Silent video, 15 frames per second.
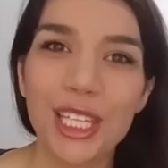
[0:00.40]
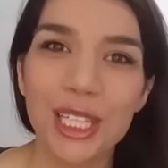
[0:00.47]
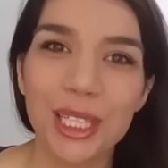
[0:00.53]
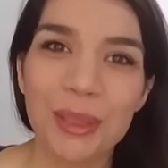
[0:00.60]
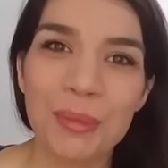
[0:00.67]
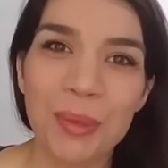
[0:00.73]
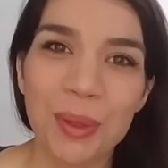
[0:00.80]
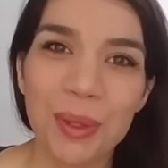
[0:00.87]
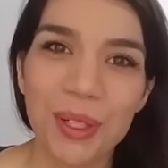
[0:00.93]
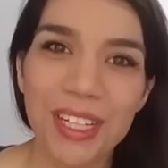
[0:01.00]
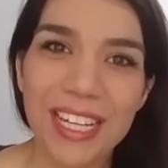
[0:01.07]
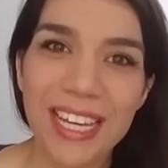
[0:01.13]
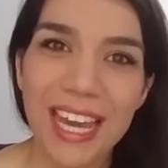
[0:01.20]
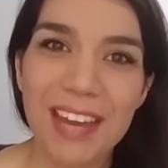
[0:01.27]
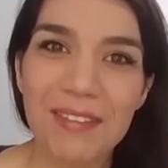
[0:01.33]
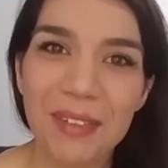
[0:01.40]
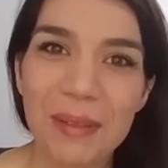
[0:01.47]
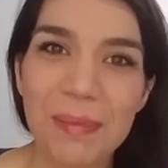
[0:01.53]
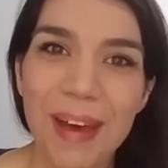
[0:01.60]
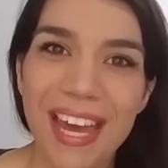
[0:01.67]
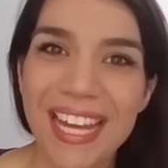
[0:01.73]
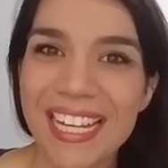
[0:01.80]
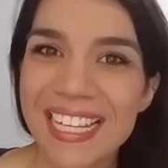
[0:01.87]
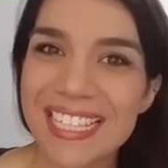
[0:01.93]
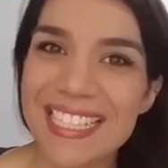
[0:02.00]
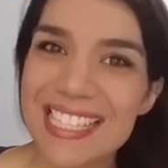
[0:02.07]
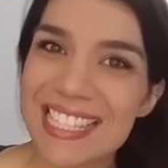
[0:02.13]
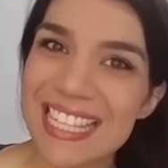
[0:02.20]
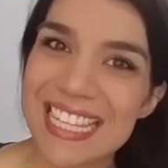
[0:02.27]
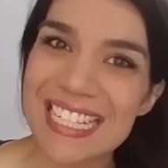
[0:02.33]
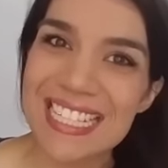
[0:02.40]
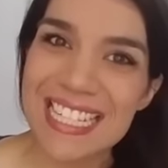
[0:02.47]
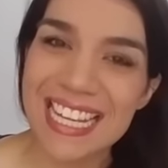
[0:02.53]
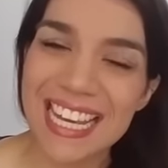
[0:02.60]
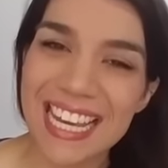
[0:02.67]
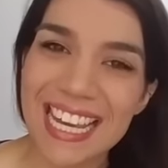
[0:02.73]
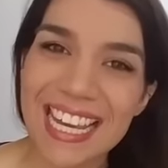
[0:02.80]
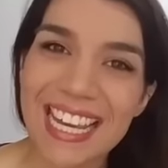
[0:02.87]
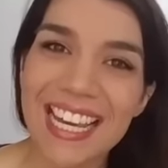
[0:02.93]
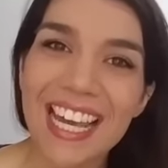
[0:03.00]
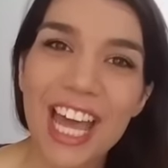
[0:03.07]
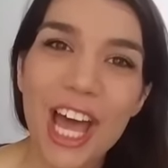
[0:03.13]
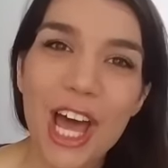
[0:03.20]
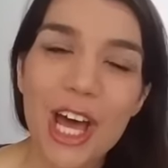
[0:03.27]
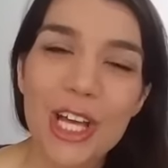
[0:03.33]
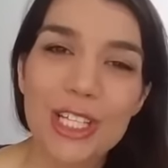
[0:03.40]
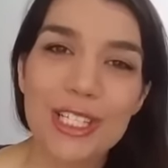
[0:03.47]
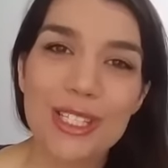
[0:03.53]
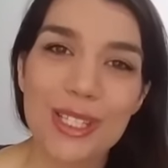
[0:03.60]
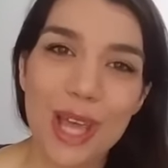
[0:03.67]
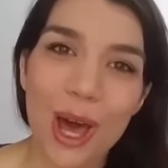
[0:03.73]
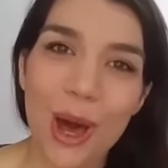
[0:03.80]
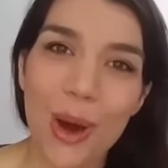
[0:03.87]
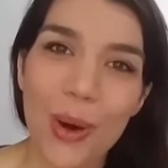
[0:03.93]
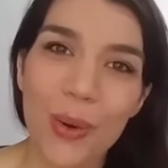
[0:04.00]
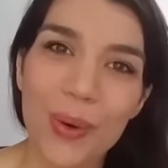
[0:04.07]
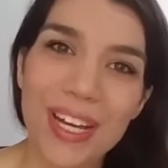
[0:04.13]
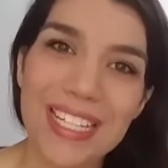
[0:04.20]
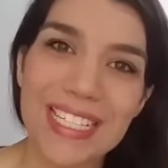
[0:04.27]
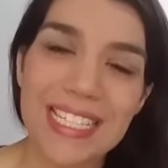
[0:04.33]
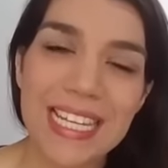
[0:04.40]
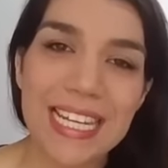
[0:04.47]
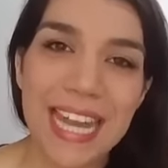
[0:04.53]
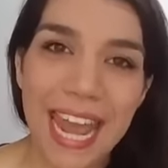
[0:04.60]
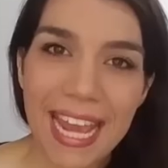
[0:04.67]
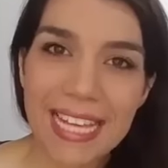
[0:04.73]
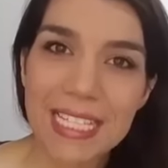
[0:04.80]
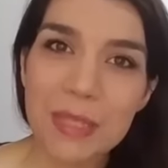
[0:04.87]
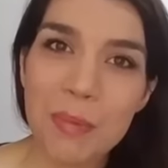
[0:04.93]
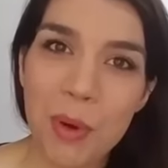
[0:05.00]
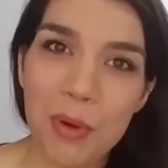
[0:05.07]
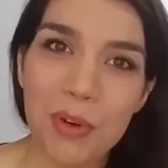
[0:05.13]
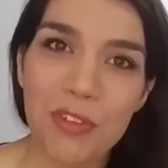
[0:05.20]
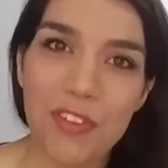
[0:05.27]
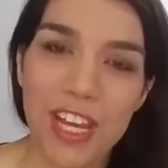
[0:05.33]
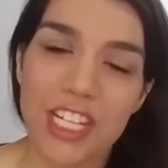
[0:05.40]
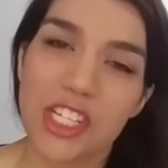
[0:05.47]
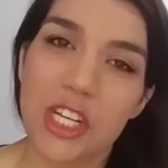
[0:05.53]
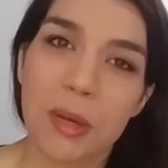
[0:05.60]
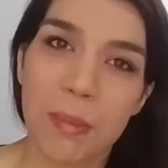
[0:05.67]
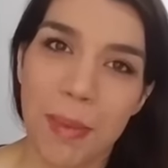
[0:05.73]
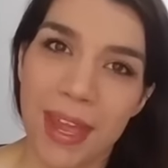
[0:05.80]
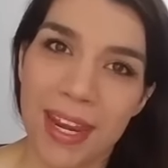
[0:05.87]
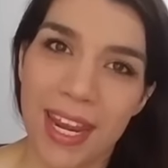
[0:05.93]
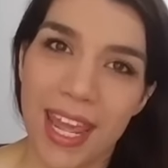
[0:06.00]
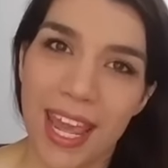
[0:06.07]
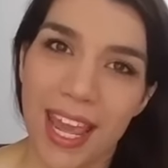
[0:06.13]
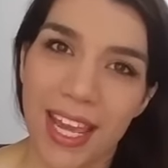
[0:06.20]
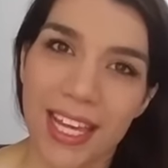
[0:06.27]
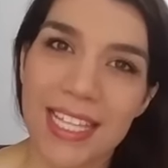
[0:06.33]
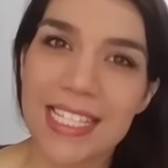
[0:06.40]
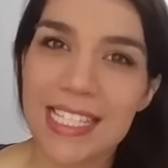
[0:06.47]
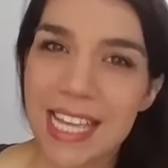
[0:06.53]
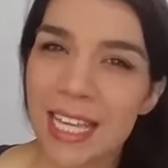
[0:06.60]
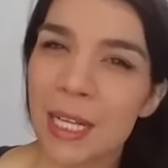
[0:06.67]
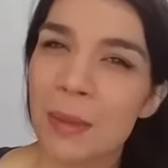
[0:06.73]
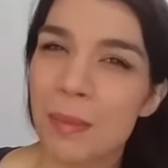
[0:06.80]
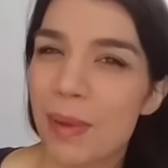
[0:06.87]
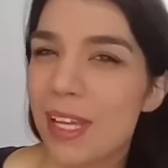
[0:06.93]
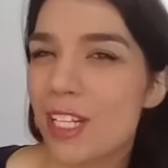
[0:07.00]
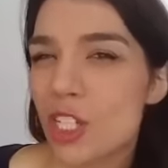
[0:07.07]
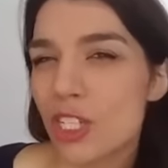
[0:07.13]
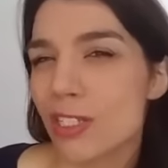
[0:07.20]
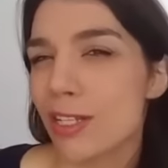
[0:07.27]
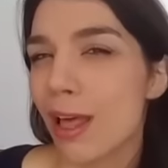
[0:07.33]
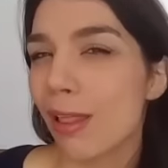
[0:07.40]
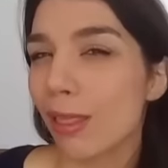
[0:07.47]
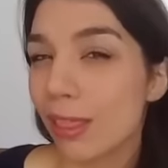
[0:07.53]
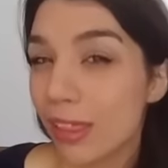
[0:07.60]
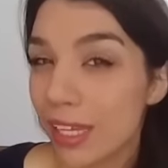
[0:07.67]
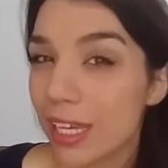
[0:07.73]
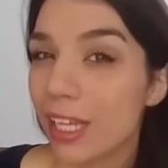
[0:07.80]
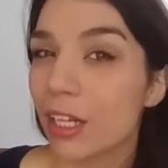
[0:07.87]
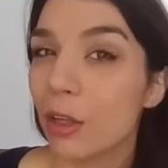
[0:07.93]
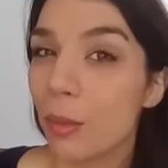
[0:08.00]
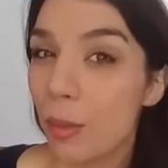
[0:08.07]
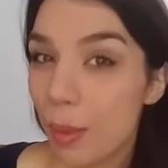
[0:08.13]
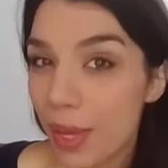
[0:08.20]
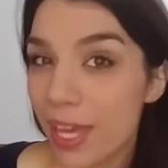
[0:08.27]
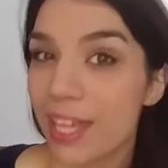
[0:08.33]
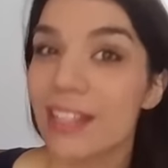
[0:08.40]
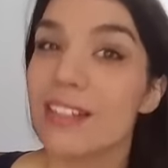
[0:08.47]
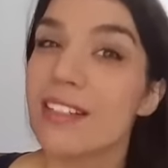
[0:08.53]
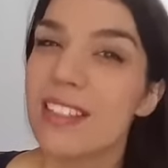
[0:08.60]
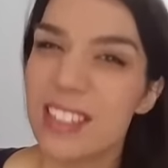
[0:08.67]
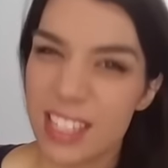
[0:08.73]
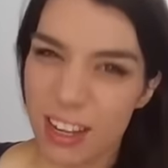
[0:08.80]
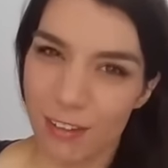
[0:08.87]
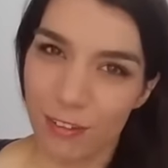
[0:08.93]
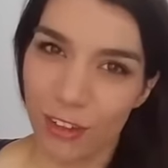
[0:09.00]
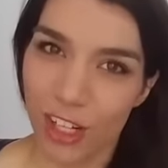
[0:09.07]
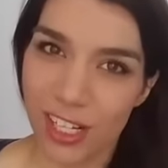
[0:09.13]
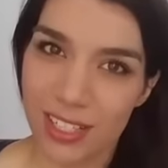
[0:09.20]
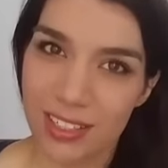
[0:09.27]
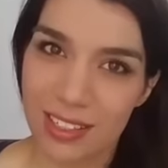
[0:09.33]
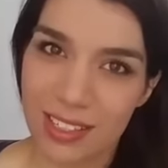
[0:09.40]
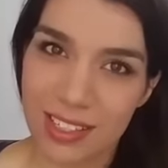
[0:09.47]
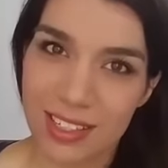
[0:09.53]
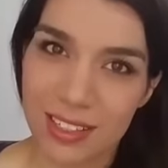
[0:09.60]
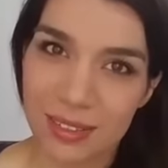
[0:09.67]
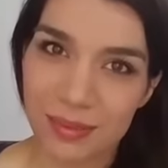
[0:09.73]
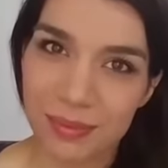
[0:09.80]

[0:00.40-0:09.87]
Good morning, everybody. It's Lindy. So today's Motivation Monday is gonna be just a little bit different.